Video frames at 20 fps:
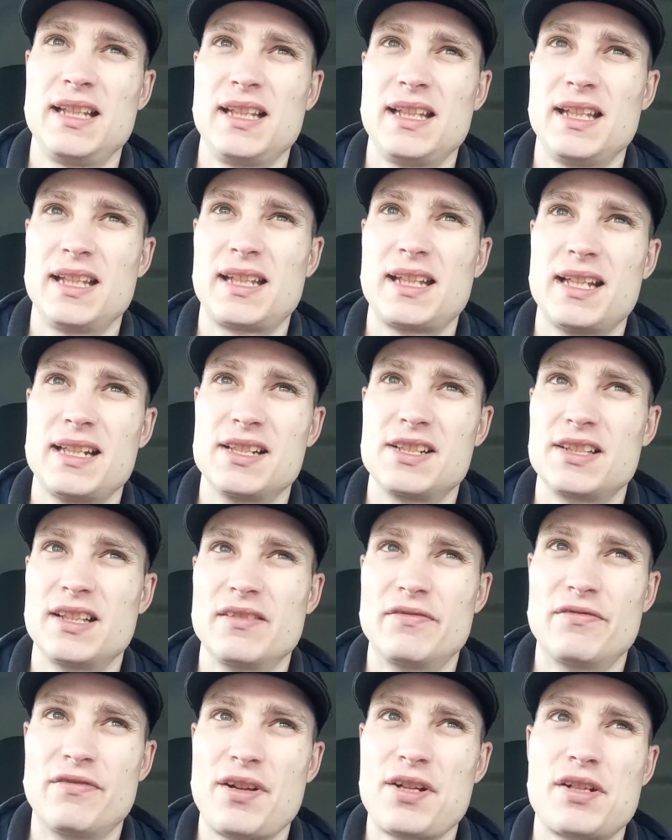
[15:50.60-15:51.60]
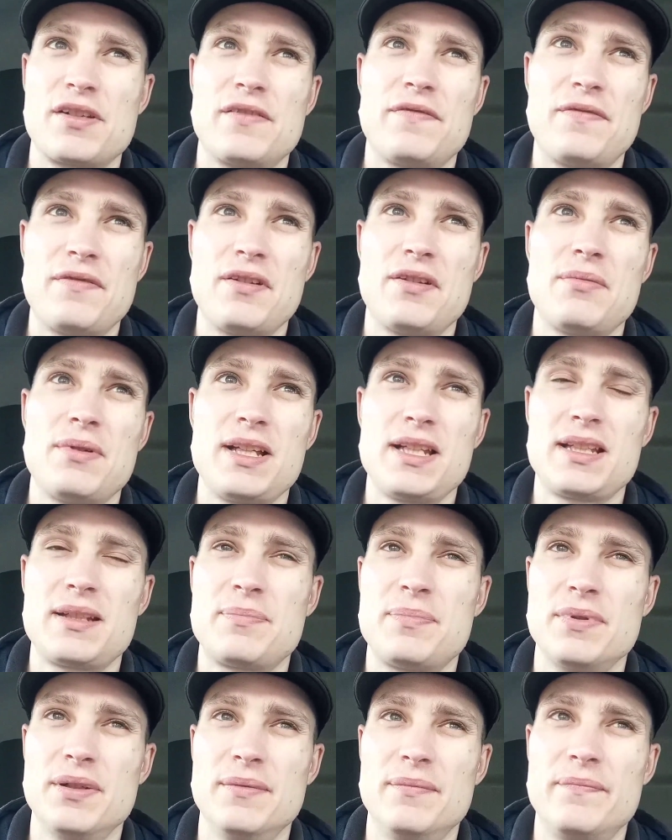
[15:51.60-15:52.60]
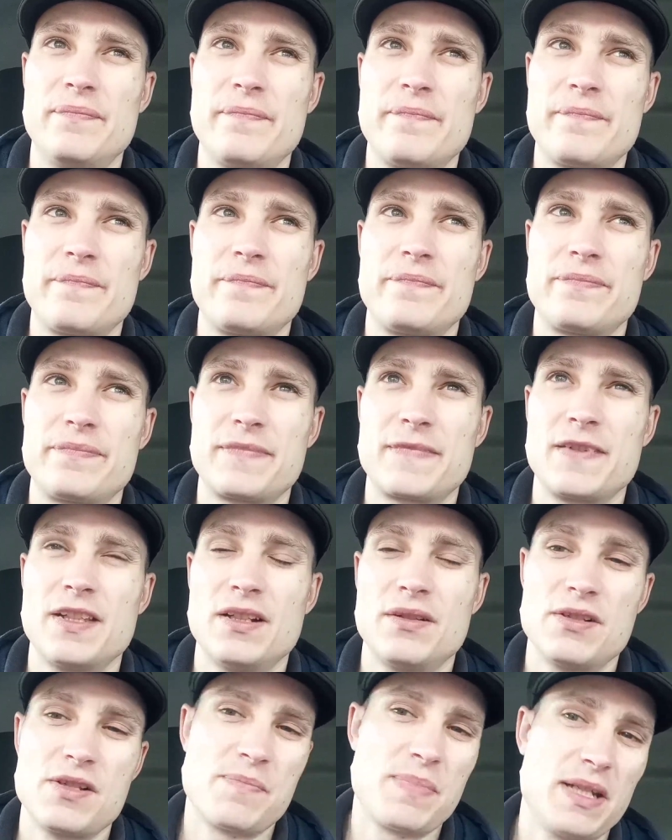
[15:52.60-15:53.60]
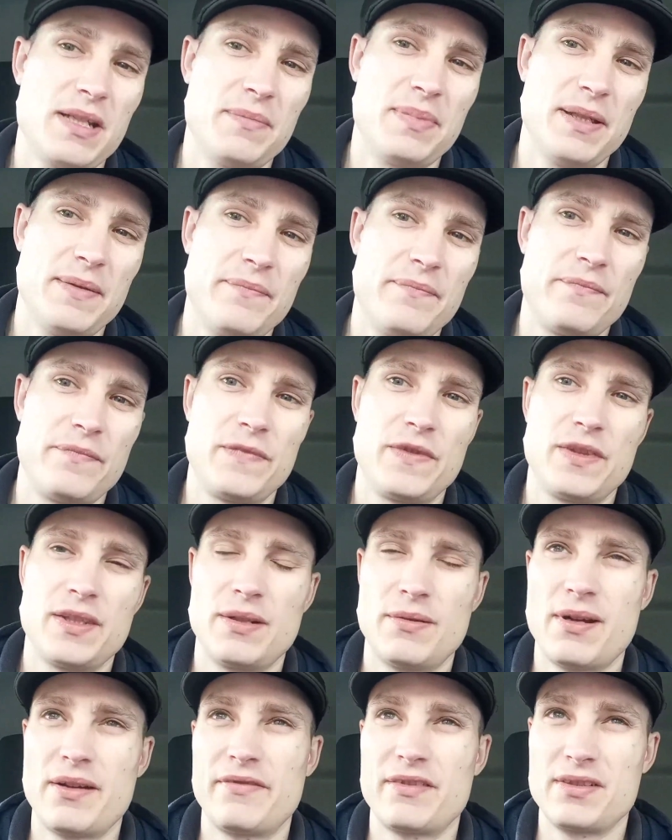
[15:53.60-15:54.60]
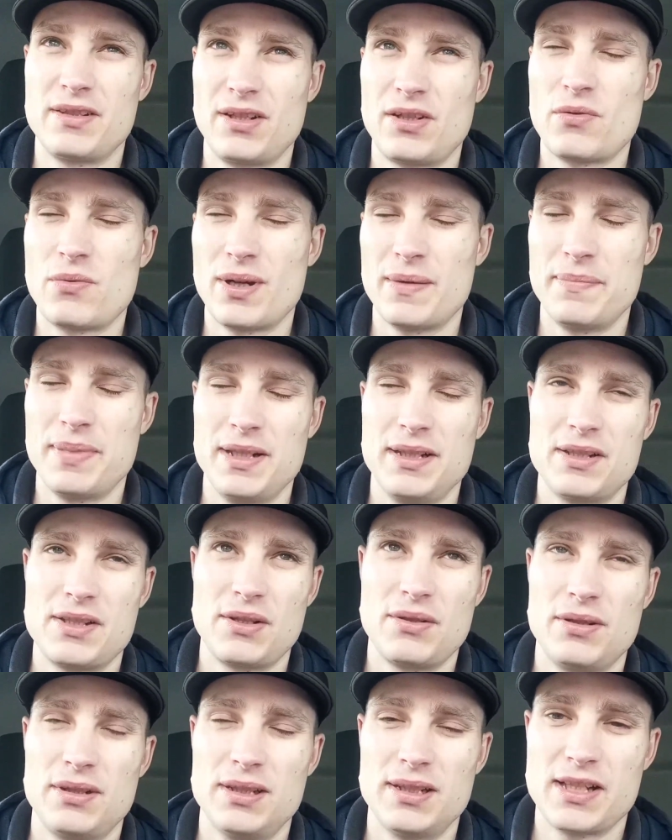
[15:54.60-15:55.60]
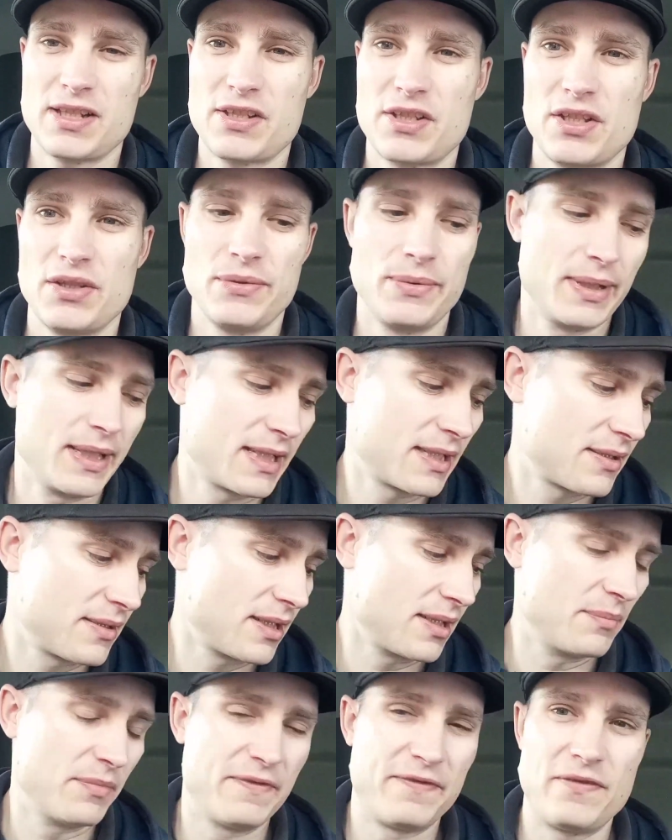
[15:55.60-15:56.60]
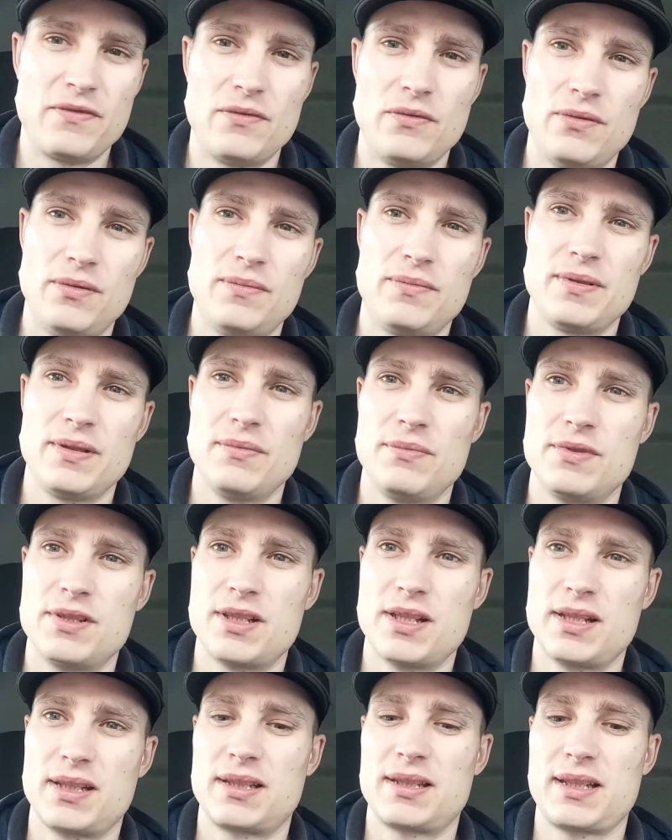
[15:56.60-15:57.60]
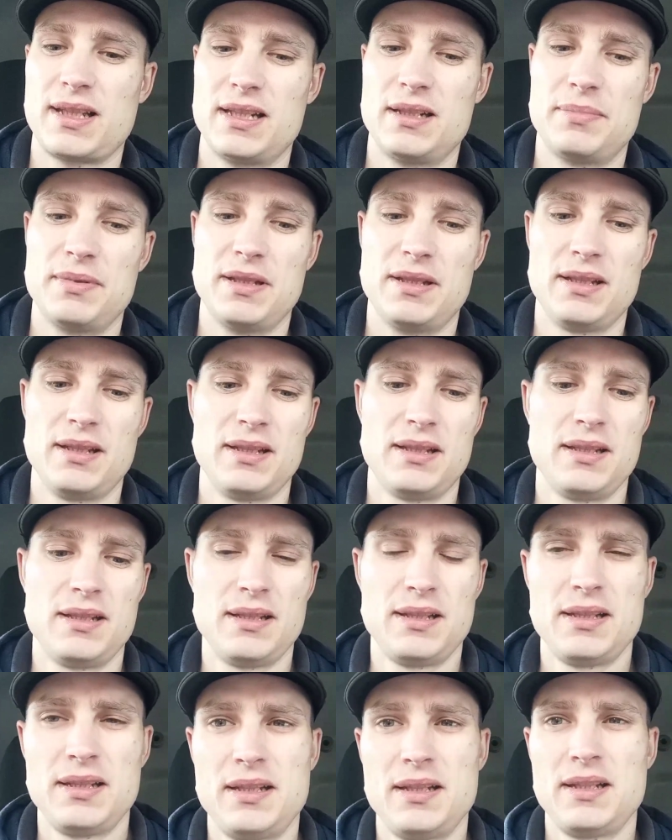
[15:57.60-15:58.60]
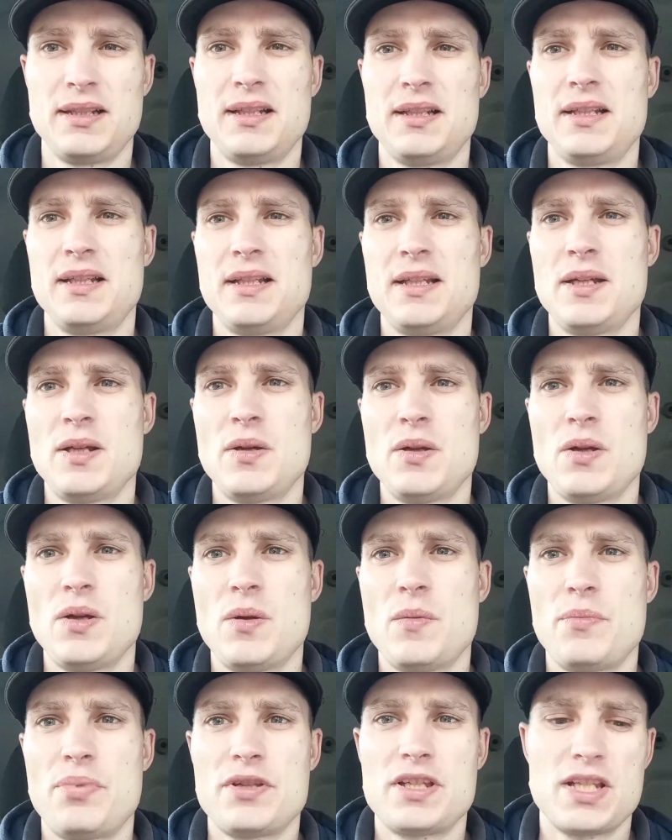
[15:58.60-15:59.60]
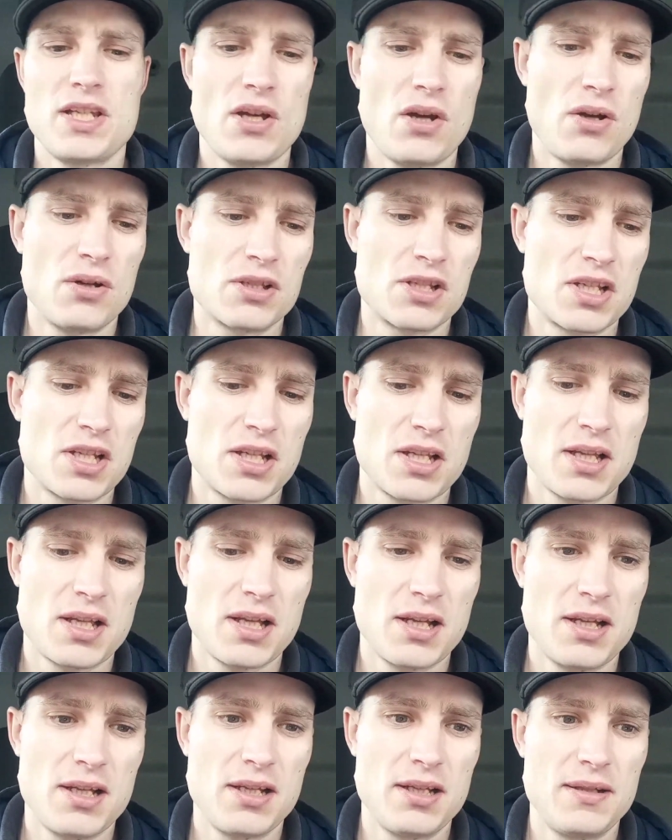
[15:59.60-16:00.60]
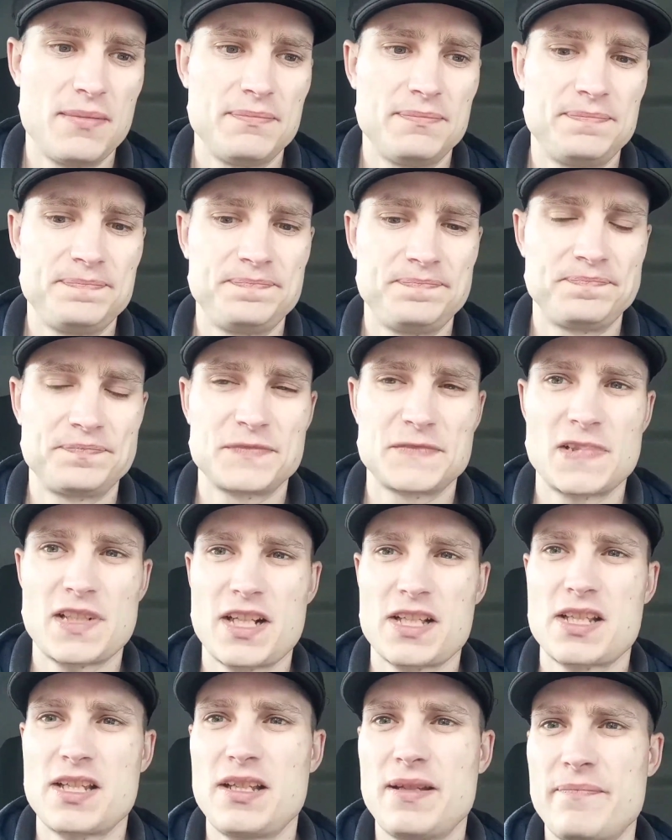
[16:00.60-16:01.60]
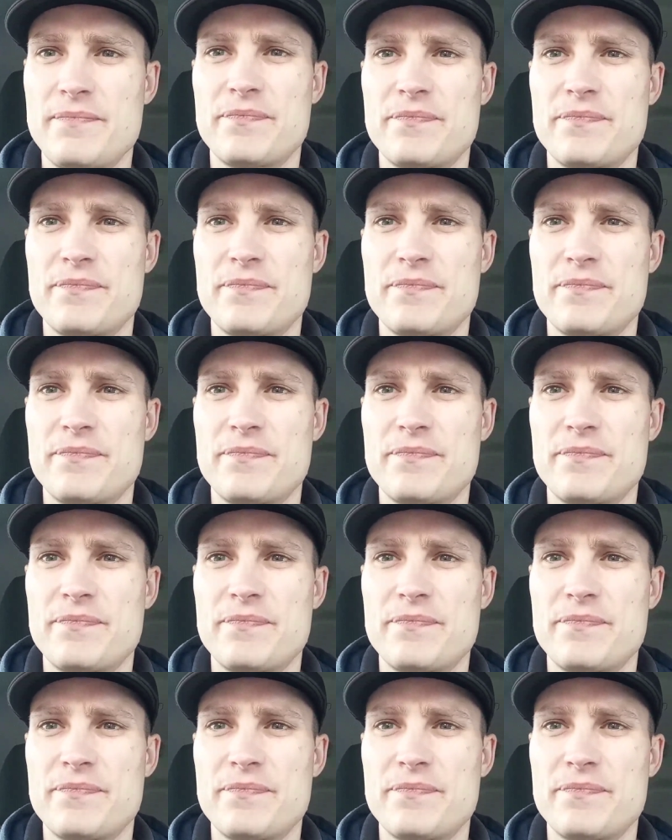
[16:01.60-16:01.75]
you kind of stay fresher through the week. But no, it's been a bit, I haven't quite been so good the last 2 weeks like before. It was like getting a bit pretty hot. So that's it.